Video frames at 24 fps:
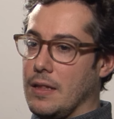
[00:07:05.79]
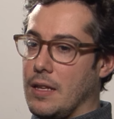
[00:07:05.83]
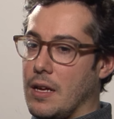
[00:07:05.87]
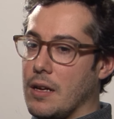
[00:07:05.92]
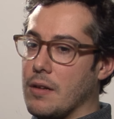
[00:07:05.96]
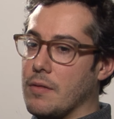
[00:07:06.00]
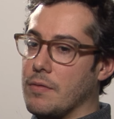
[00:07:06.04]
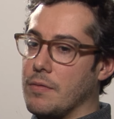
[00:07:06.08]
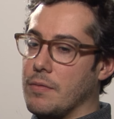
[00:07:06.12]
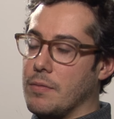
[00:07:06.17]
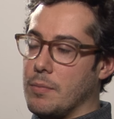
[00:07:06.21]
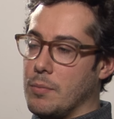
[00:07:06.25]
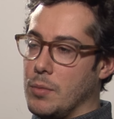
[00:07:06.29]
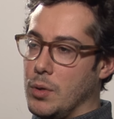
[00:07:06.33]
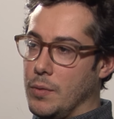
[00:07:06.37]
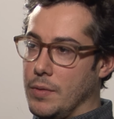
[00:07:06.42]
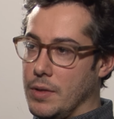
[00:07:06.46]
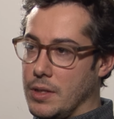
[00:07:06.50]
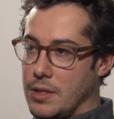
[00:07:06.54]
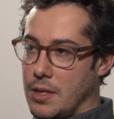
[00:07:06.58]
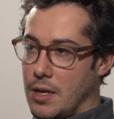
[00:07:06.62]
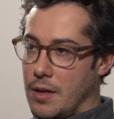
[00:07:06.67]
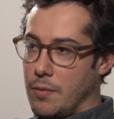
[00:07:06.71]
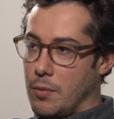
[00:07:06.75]
lot of
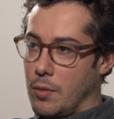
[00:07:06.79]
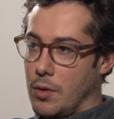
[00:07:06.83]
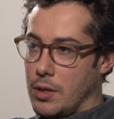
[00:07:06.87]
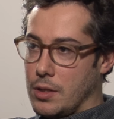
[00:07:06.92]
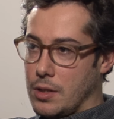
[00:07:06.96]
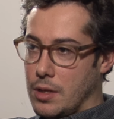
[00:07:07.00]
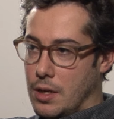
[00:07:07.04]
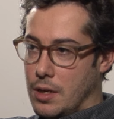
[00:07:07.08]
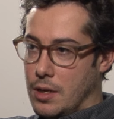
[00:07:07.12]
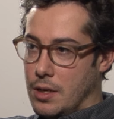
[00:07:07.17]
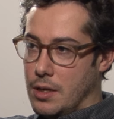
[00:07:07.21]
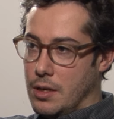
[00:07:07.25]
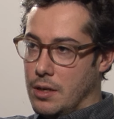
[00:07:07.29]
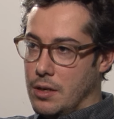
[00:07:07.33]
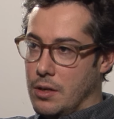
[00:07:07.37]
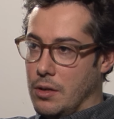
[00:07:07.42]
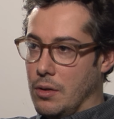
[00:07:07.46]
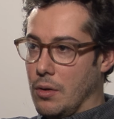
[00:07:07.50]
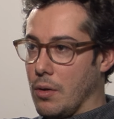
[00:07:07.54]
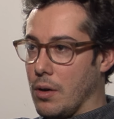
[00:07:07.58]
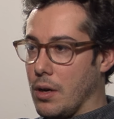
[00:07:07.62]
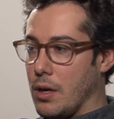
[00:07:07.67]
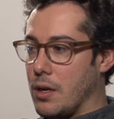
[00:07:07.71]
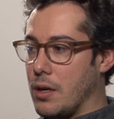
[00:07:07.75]
movies that I've worked on in New
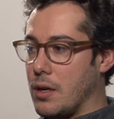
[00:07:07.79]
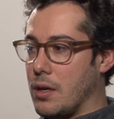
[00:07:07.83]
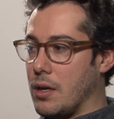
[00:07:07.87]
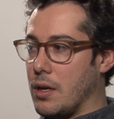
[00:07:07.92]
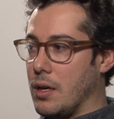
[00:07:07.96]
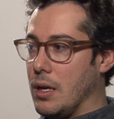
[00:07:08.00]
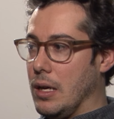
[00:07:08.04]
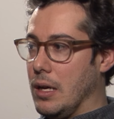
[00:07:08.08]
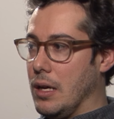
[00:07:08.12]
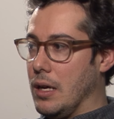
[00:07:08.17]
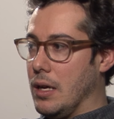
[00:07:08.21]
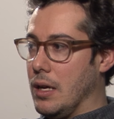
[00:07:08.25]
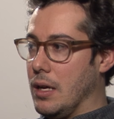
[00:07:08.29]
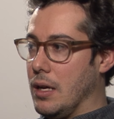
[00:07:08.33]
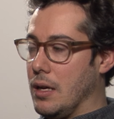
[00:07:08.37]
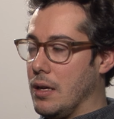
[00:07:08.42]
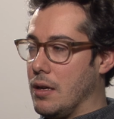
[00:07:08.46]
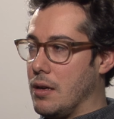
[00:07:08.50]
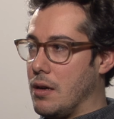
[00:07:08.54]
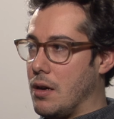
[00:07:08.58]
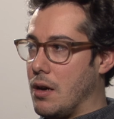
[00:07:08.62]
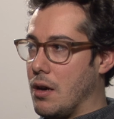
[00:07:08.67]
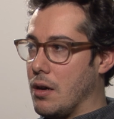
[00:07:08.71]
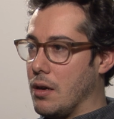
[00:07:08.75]
York
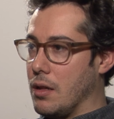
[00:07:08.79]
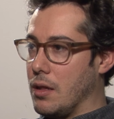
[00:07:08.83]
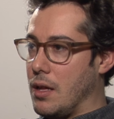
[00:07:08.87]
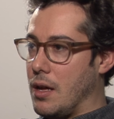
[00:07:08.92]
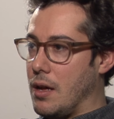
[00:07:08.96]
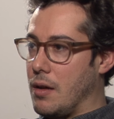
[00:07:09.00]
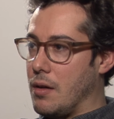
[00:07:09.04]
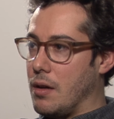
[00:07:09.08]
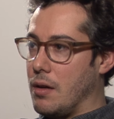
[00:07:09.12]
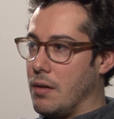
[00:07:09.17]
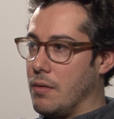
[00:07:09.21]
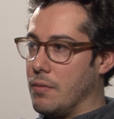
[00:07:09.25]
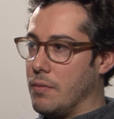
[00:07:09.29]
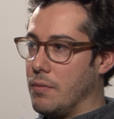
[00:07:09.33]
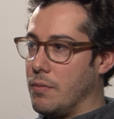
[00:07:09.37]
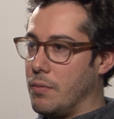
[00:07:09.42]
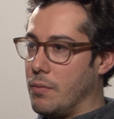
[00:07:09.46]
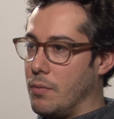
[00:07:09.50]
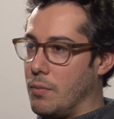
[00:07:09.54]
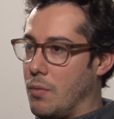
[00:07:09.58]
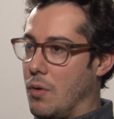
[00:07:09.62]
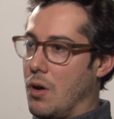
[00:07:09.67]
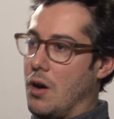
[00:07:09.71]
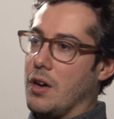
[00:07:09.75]
are a lot of
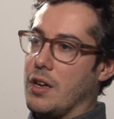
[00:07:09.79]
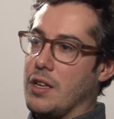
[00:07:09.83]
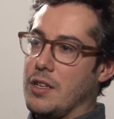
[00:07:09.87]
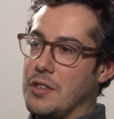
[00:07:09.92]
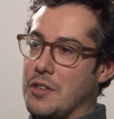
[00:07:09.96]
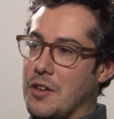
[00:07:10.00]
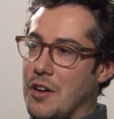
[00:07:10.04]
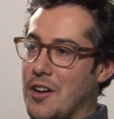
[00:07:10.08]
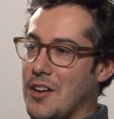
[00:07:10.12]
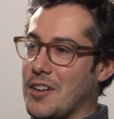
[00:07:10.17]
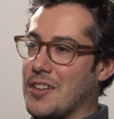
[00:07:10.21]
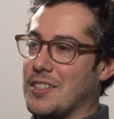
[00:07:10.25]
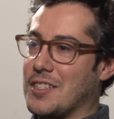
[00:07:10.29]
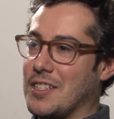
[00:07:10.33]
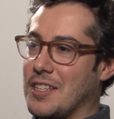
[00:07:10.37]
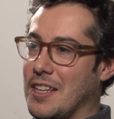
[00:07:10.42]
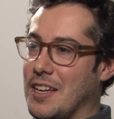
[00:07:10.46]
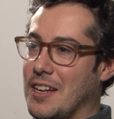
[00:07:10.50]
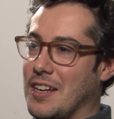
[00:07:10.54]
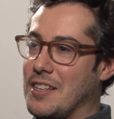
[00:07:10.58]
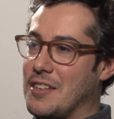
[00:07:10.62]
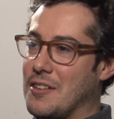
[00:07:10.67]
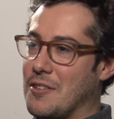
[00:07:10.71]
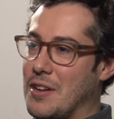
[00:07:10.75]
walk and talks, and
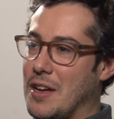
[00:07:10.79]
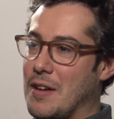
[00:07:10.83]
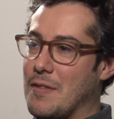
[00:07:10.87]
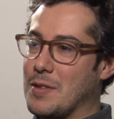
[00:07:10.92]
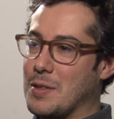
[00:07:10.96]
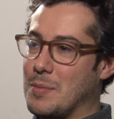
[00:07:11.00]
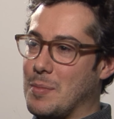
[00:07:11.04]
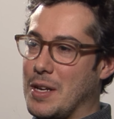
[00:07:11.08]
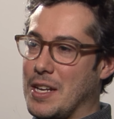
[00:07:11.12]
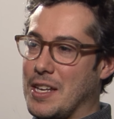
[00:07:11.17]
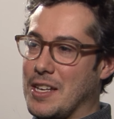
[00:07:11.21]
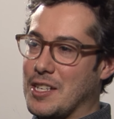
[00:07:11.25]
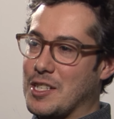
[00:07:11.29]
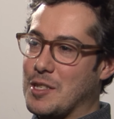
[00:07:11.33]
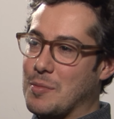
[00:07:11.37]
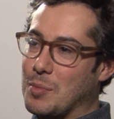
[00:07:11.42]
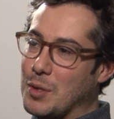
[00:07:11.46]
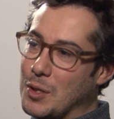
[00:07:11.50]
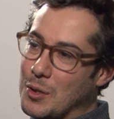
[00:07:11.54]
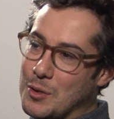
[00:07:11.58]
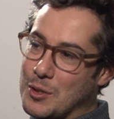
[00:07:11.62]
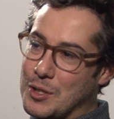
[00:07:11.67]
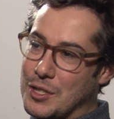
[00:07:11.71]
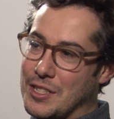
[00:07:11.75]
they don't have as many
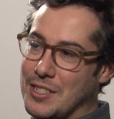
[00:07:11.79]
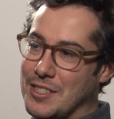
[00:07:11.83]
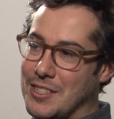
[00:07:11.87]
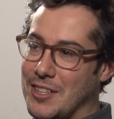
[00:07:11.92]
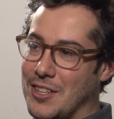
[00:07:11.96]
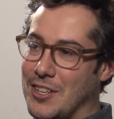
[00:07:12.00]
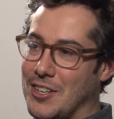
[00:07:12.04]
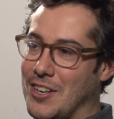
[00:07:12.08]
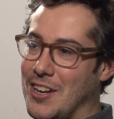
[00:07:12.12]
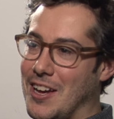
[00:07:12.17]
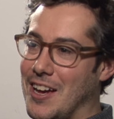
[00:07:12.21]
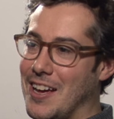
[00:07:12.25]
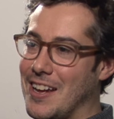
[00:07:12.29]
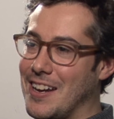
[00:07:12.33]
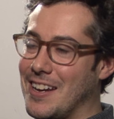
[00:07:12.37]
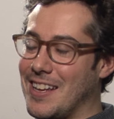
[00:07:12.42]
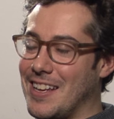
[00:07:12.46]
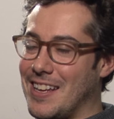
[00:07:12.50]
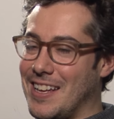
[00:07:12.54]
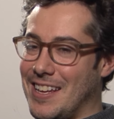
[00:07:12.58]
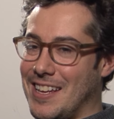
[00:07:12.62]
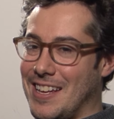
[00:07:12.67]
explosions, and they're not,